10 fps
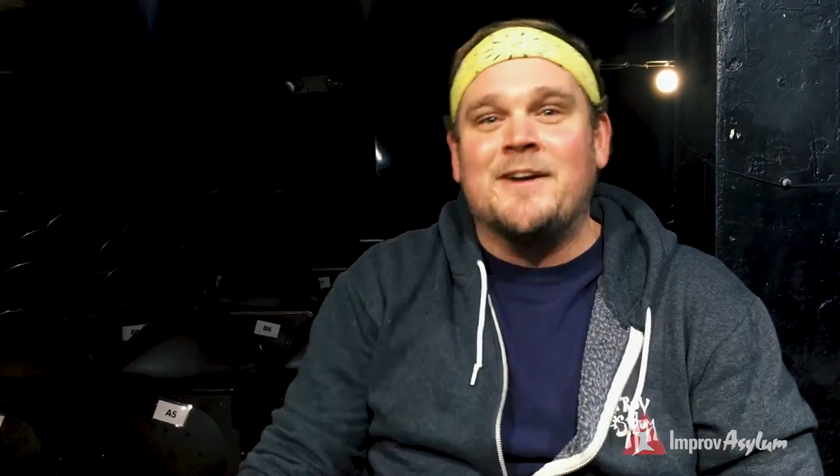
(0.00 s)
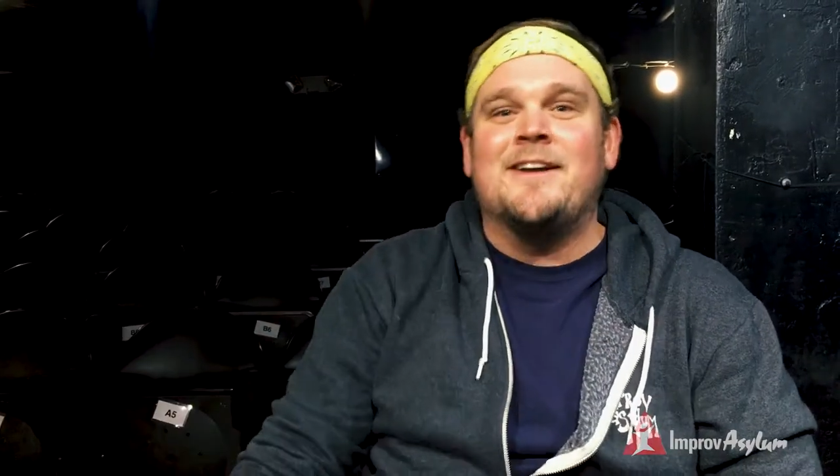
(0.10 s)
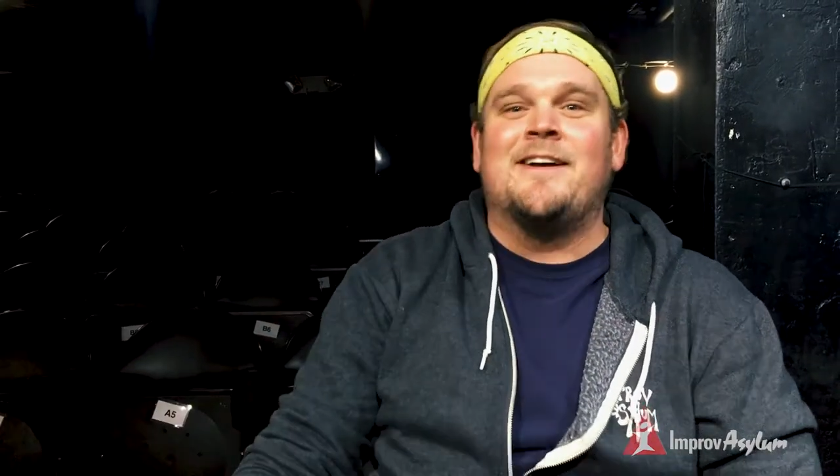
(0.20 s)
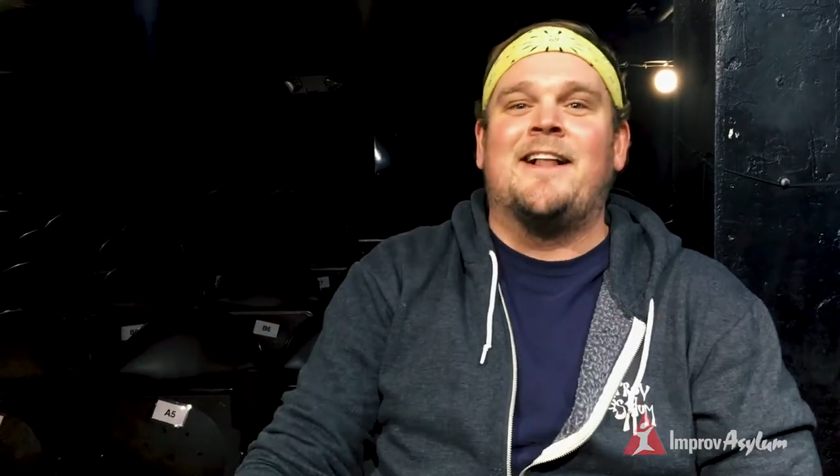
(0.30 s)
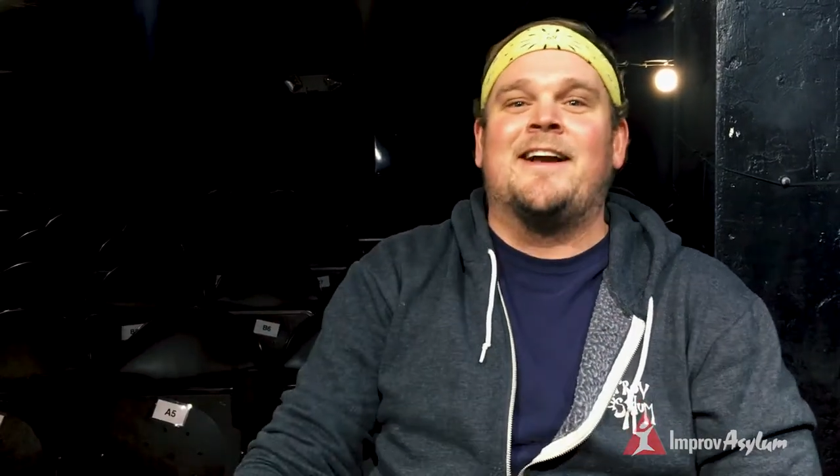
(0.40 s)
we
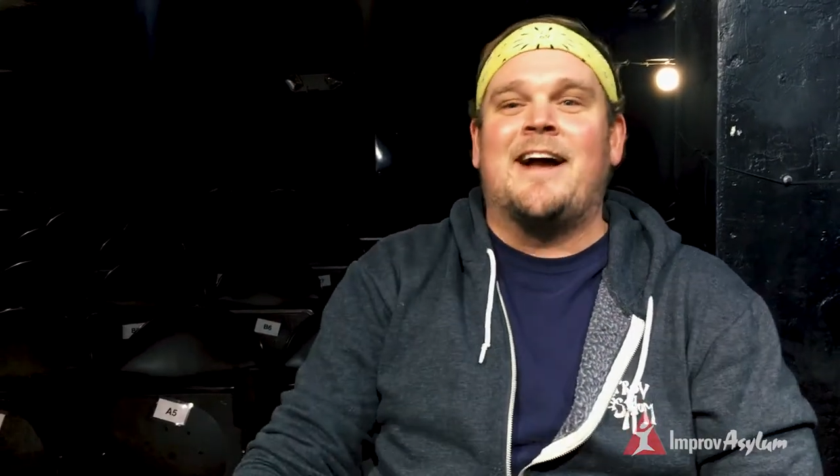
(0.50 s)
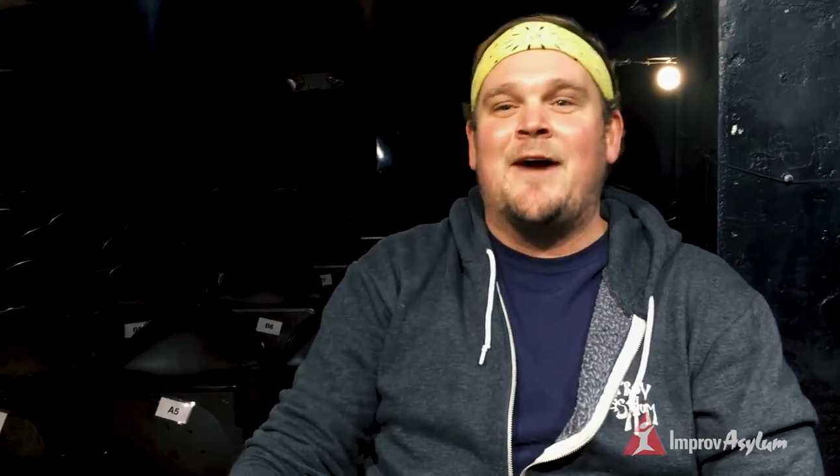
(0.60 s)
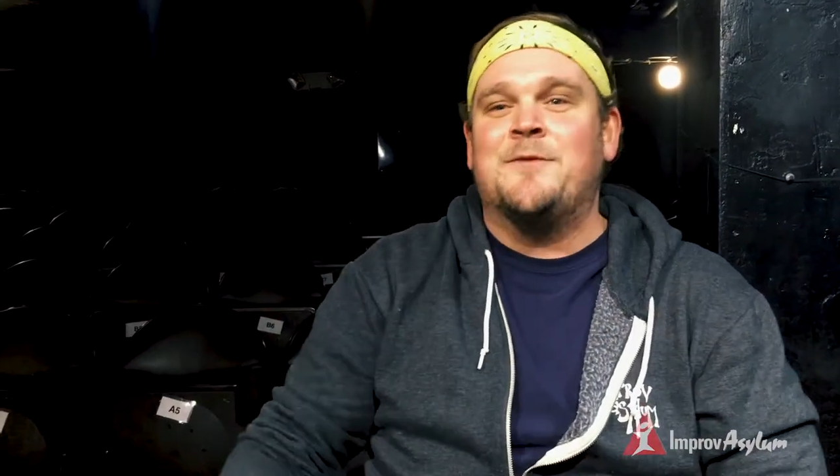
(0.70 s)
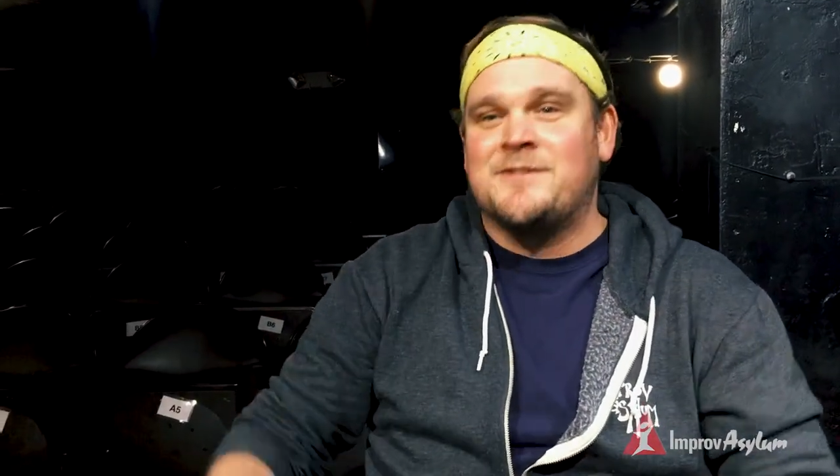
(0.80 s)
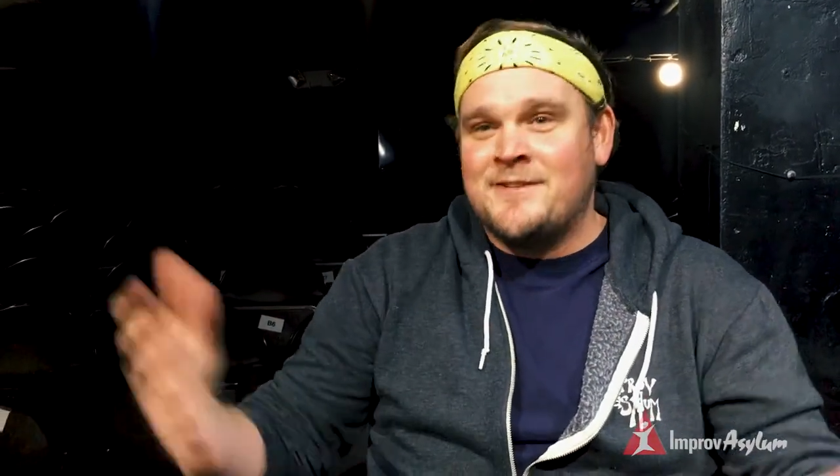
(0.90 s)
were
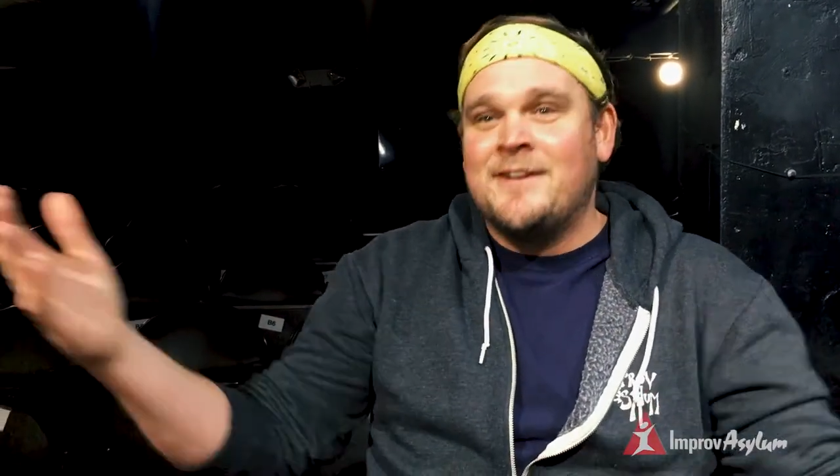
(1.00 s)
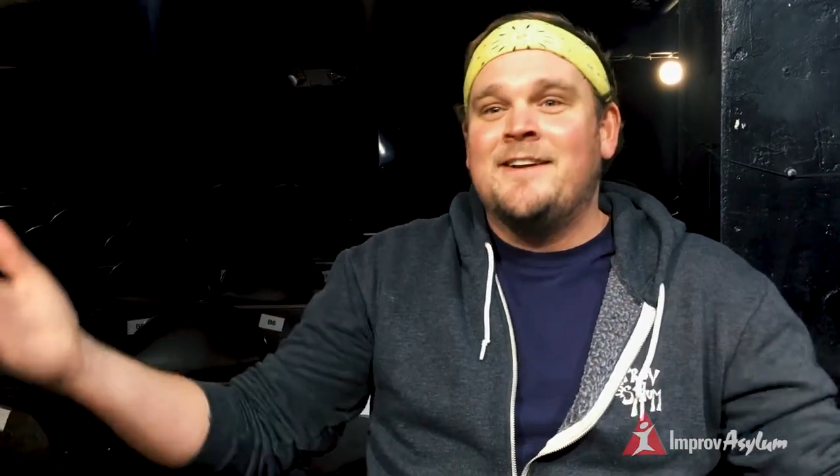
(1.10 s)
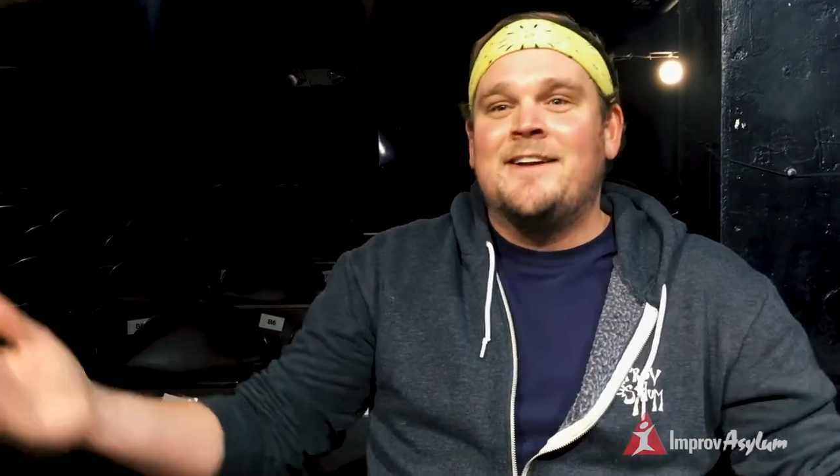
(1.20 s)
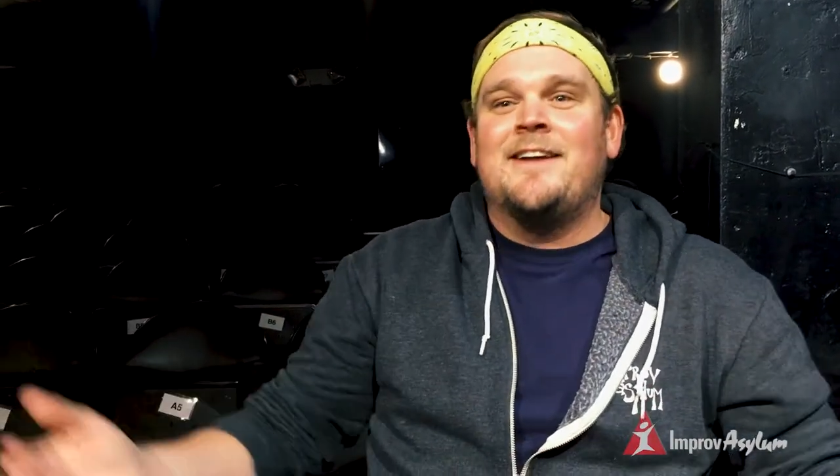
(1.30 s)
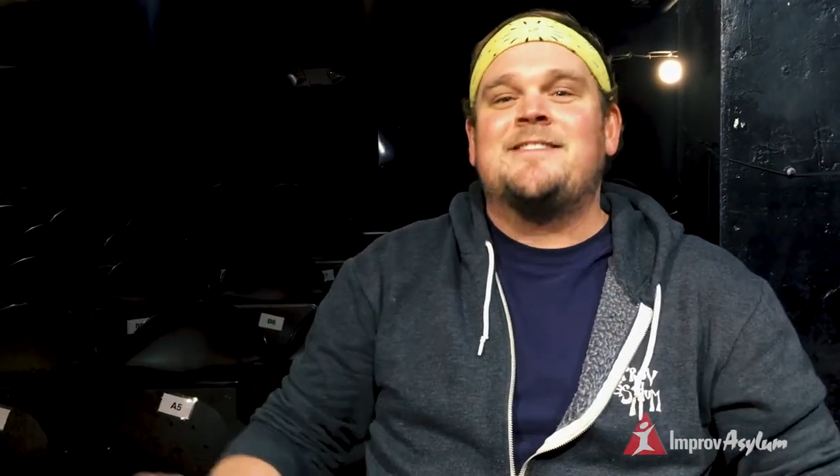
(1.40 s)
like, I was